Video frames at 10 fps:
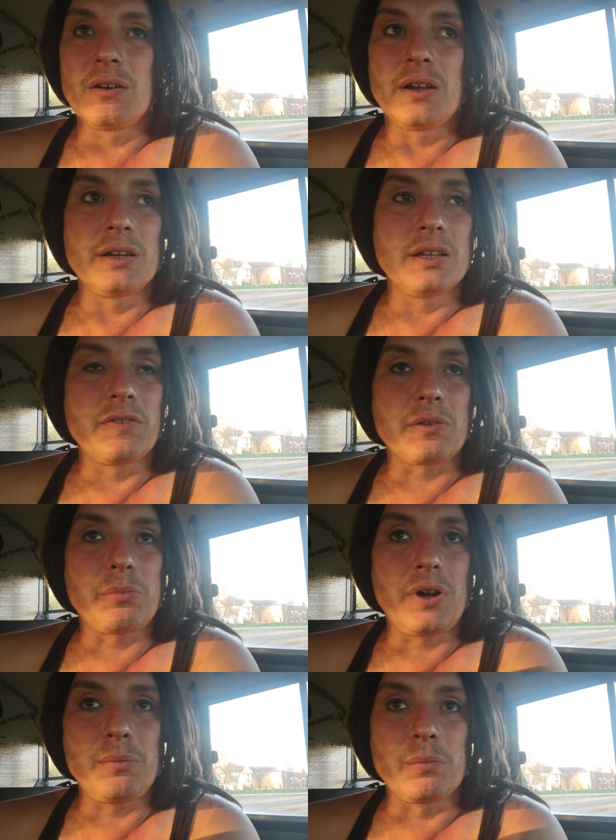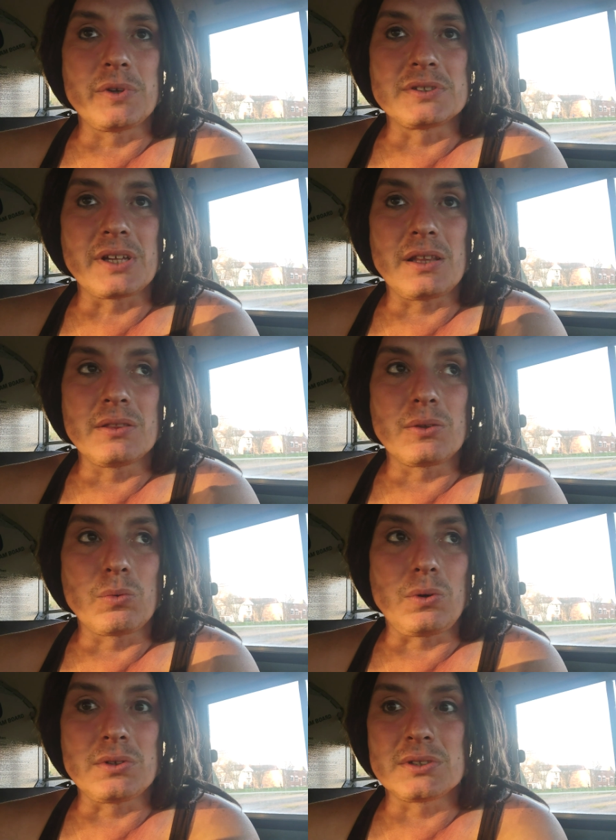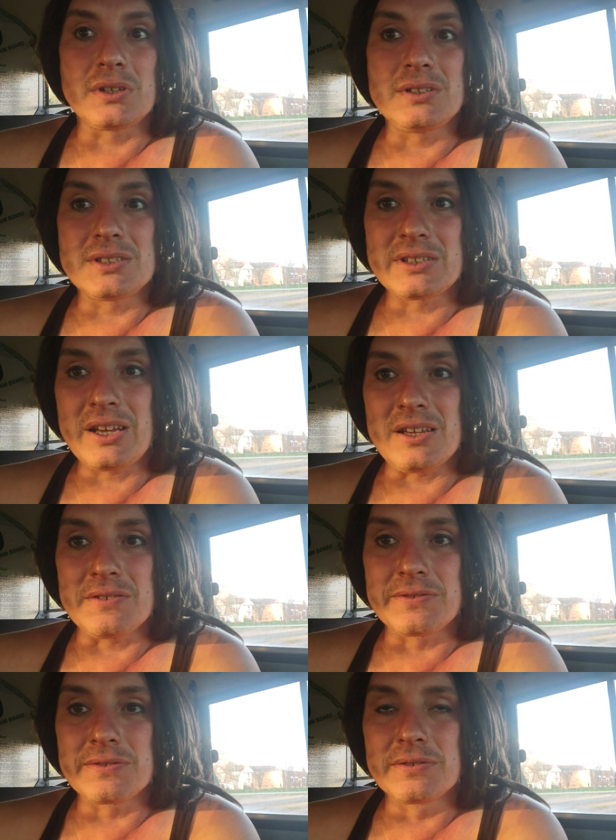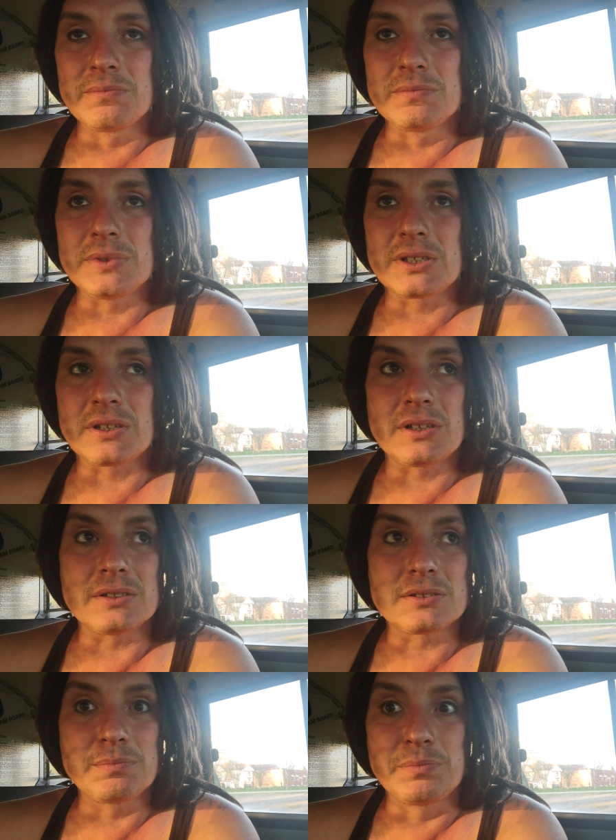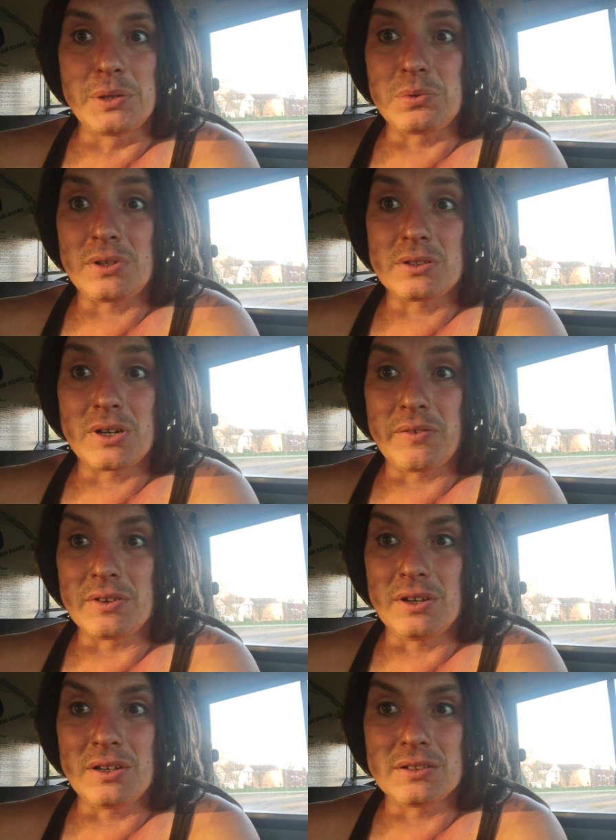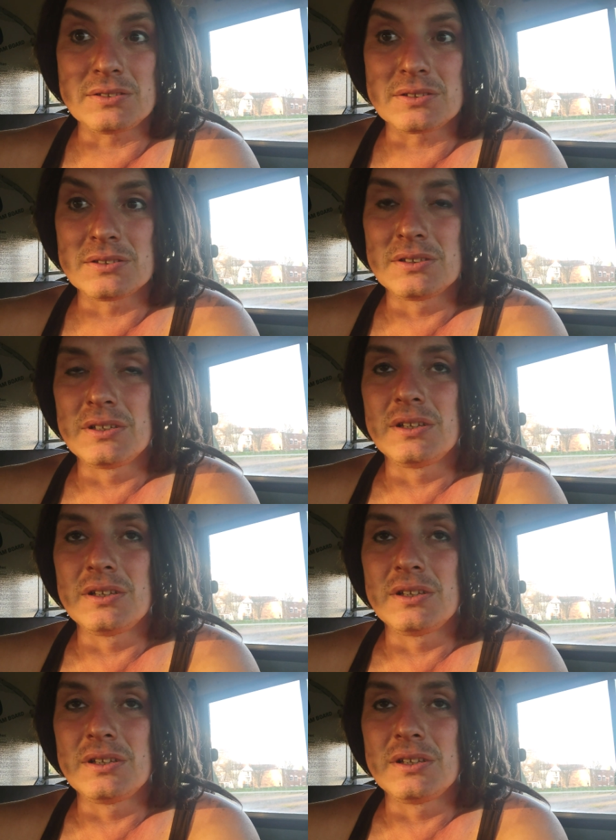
Right? If the problem is that the world is unsafe because people out there have guns,